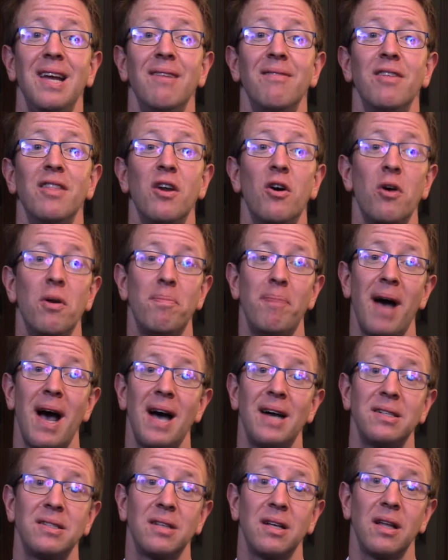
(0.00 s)
Even though it
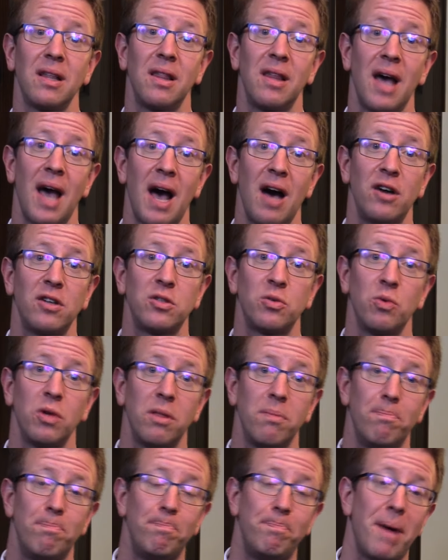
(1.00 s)
passed the House
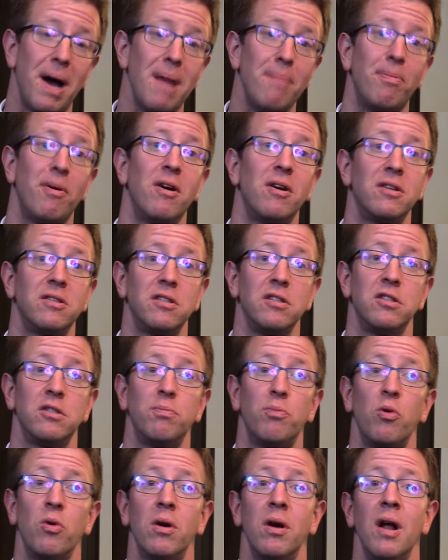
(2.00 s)
with bipartisan
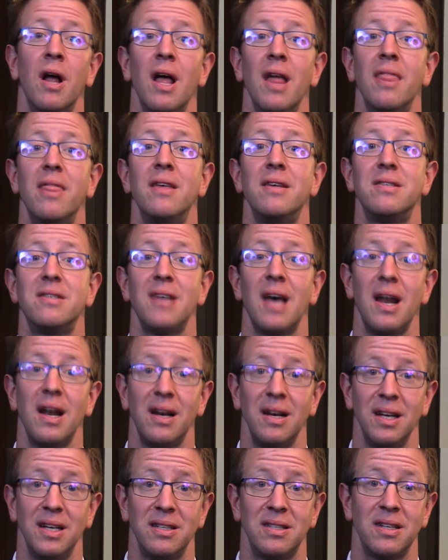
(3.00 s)
support, the
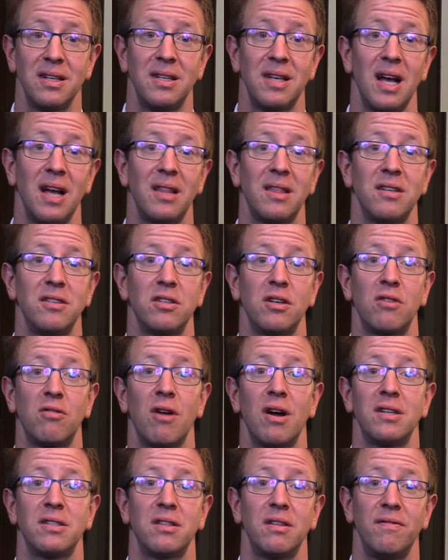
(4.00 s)
Senate needs to take this
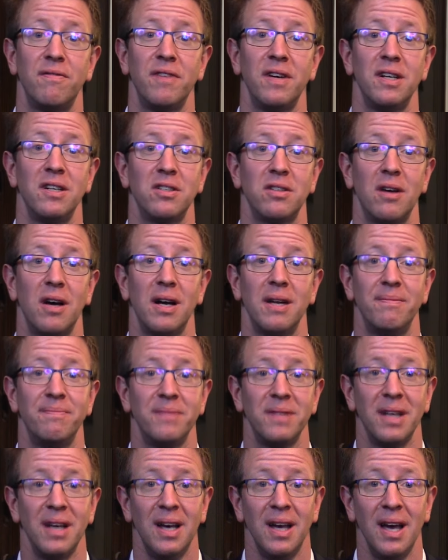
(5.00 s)
across the finish line.
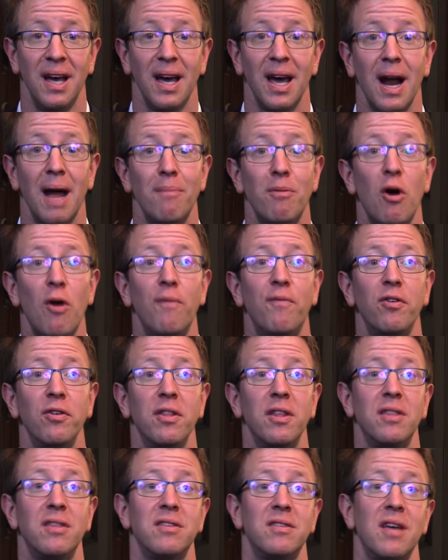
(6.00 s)
And I'm
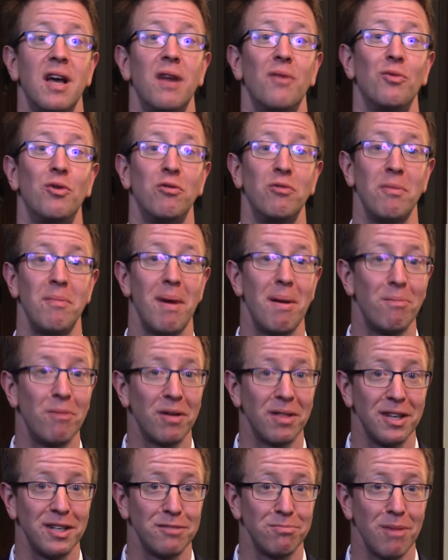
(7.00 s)
hopeful that the Senate will
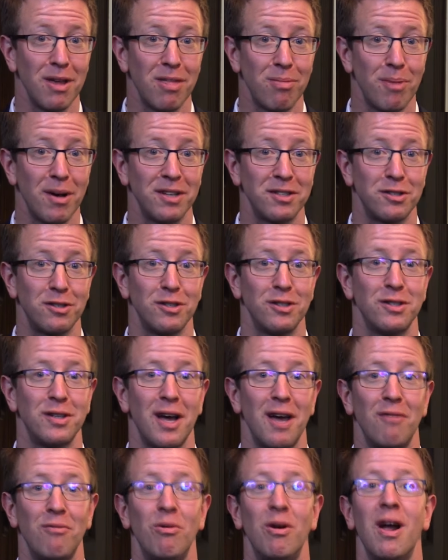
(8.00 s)
remember these mythbusters
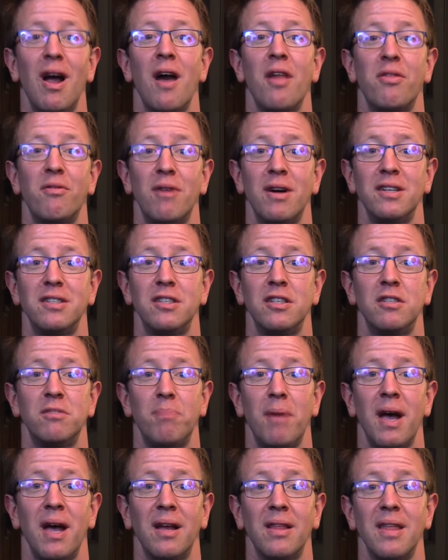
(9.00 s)
and reauthorize this
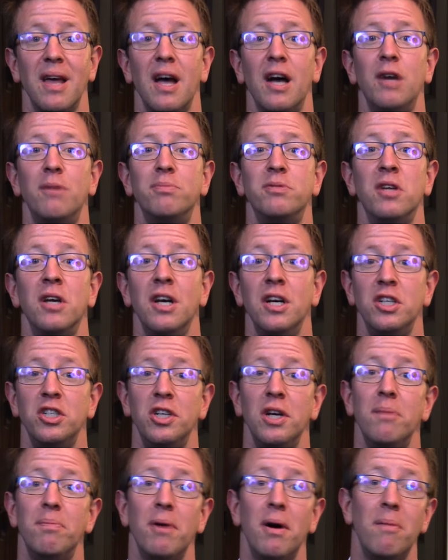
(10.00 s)
bank that helps
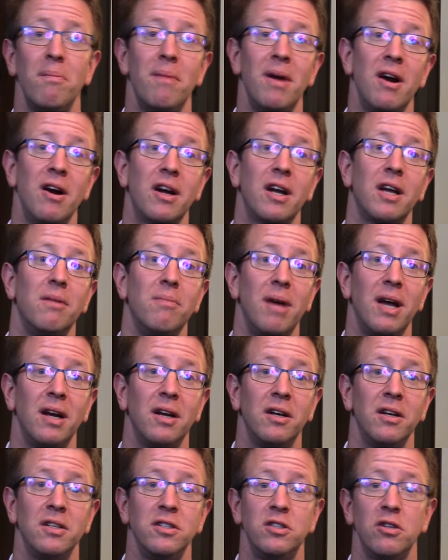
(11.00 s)
ship
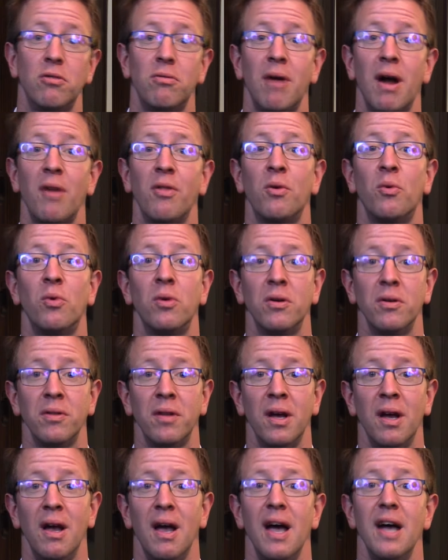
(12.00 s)
American-made goods around the
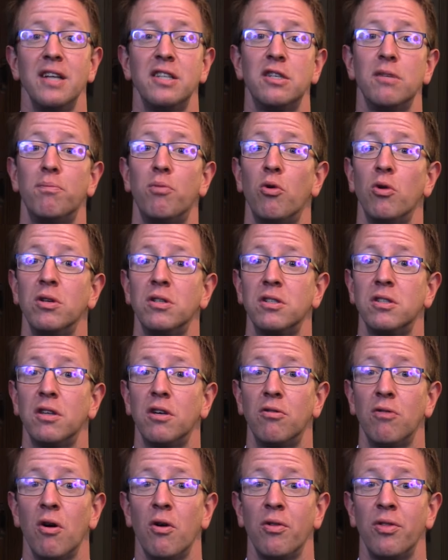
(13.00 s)
world and supports
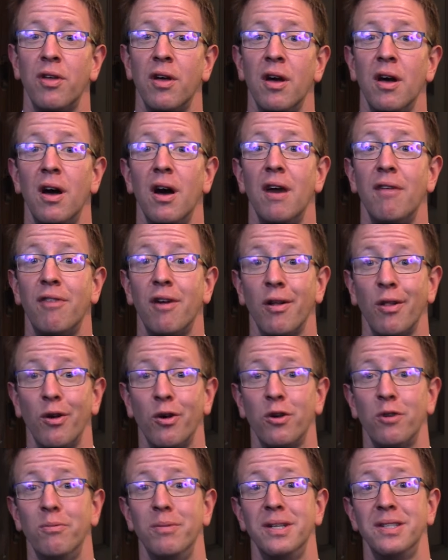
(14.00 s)
the growth of our
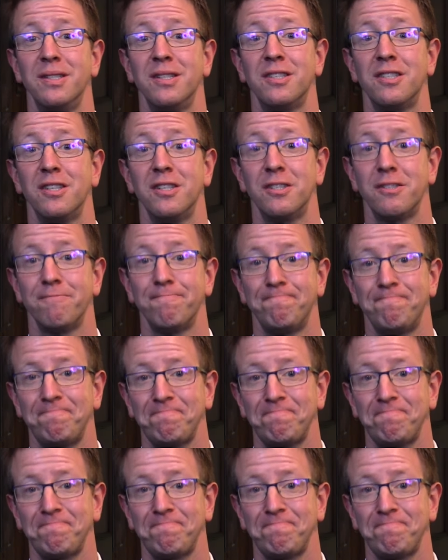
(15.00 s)
local businesses.